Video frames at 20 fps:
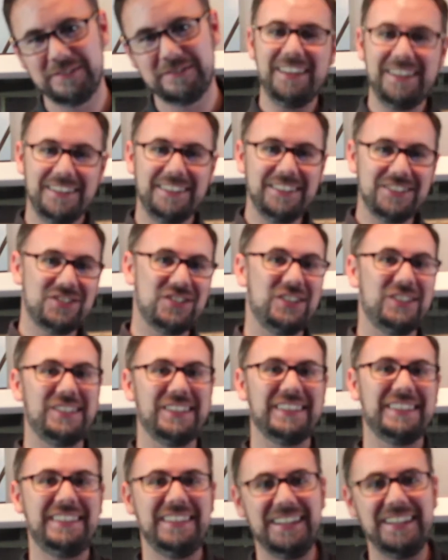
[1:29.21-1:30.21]
In addition
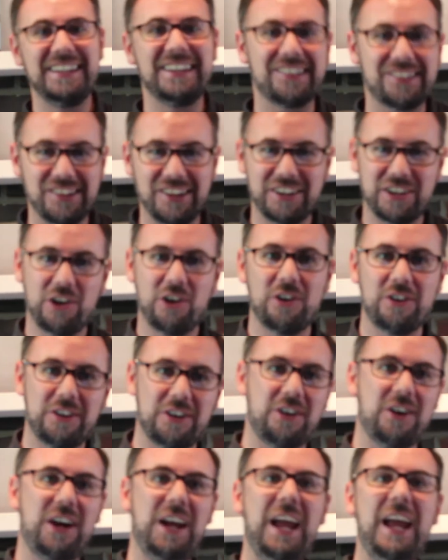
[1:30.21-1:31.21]
to getting us a card in
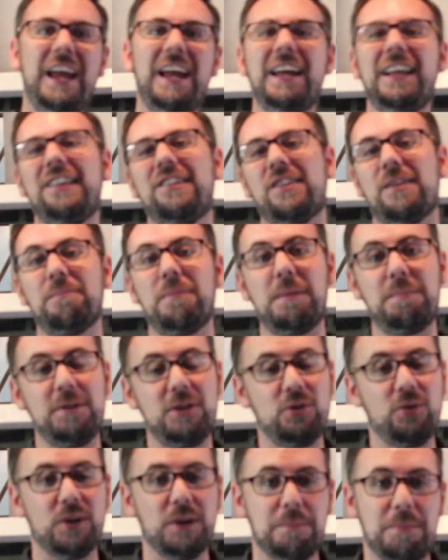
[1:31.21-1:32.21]
our hands and maybe
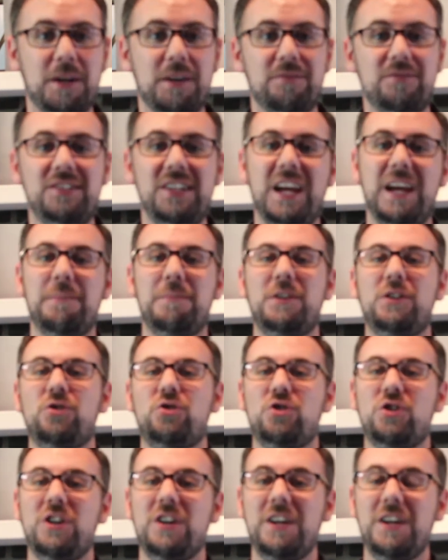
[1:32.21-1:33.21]
doing a bit of
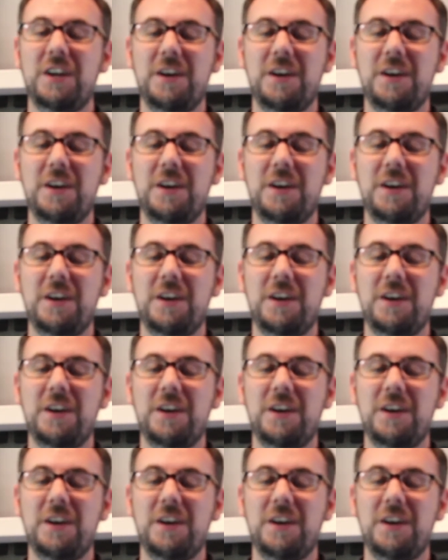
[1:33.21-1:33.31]
damage,